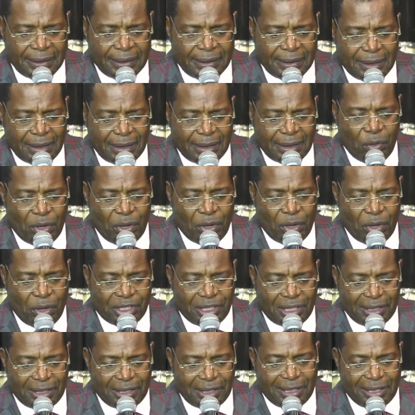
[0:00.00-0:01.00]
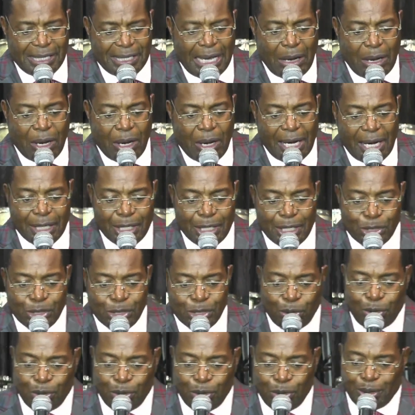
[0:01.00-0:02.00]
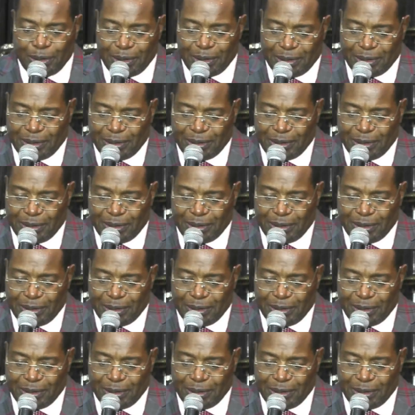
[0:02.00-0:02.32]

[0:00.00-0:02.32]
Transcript: The question is how high is your call?